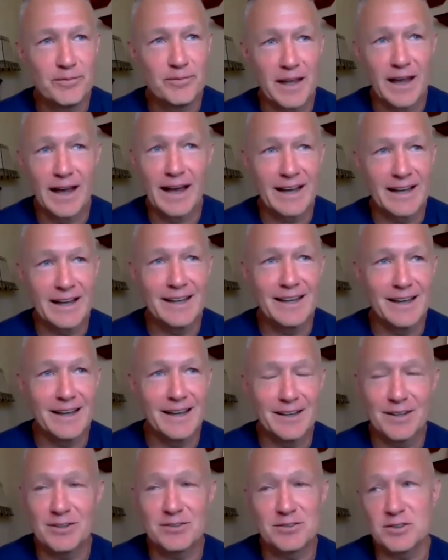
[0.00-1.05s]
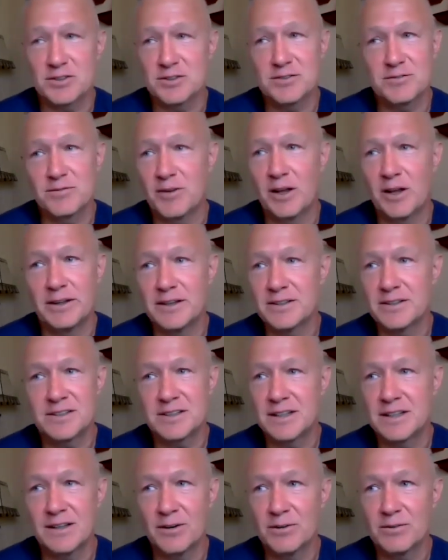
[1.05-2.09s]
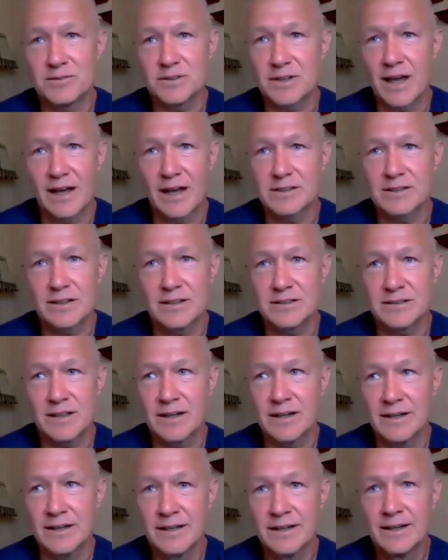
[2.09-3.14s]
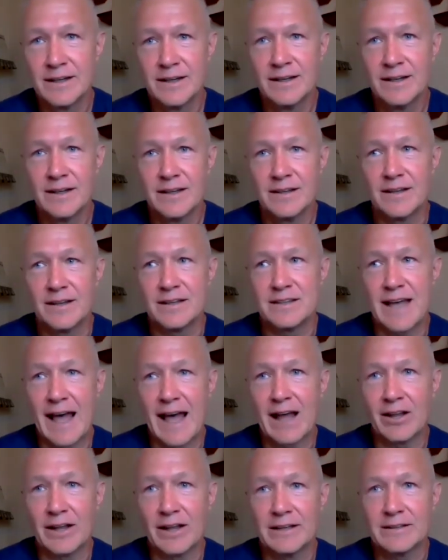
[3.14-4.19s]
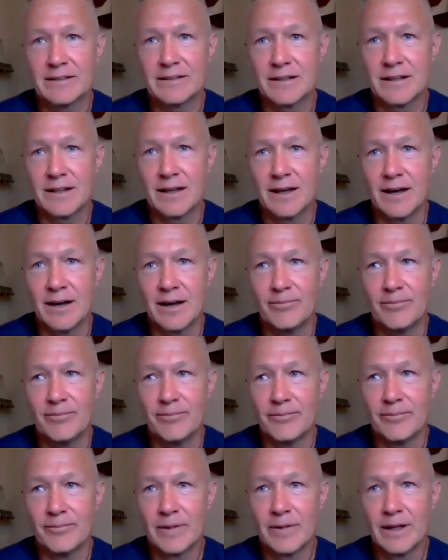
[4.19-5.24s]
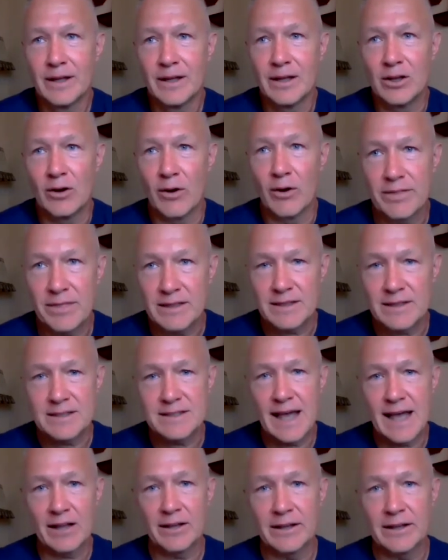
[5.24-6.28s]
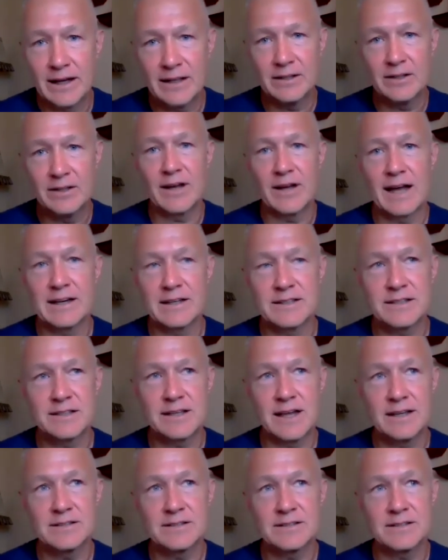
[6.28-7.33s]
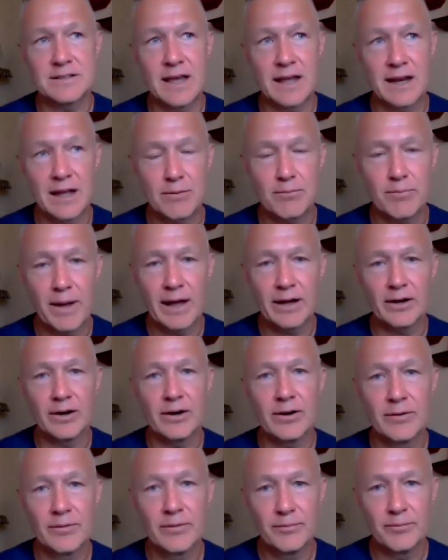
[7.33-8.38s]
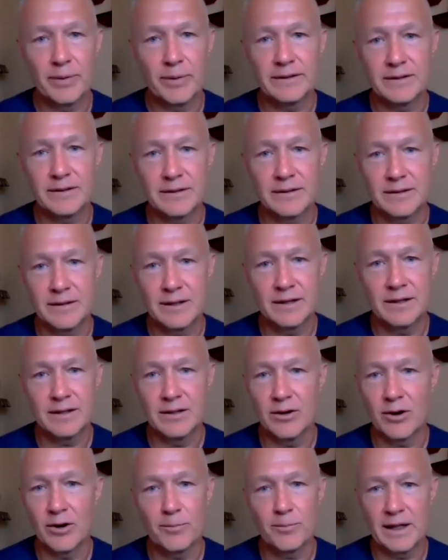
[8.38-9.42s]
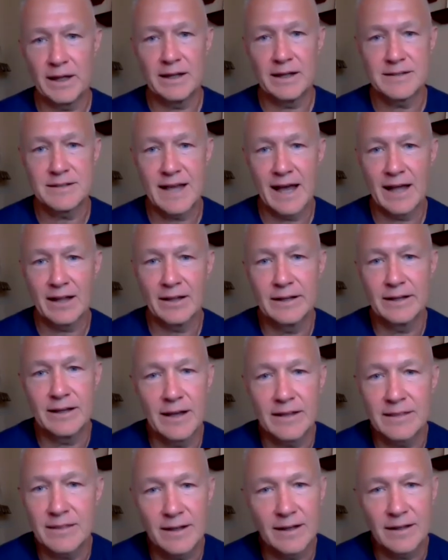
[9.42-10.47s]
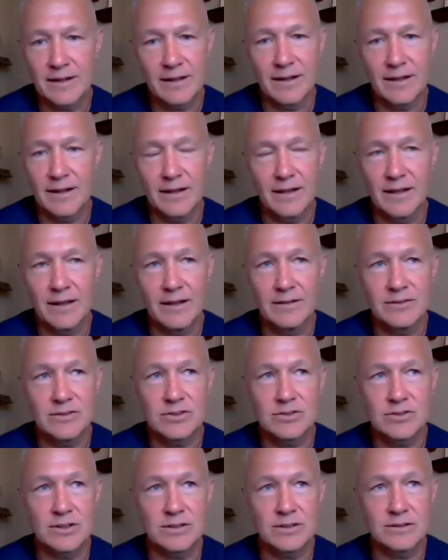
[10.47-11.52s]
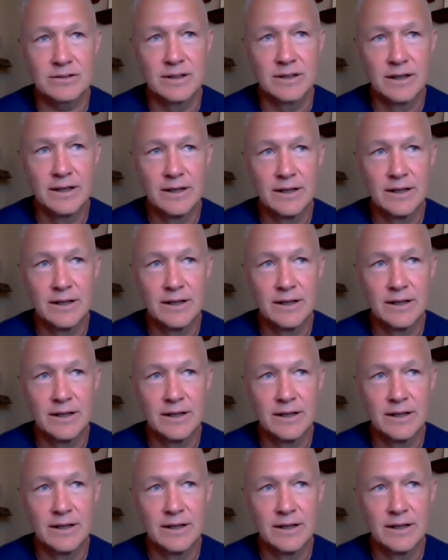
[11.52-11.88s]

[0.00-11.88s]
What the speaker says: Yeah, it's just fun to see those guys because the talent, I think the talent in the United States is getting better, but the European talent, I think it's just,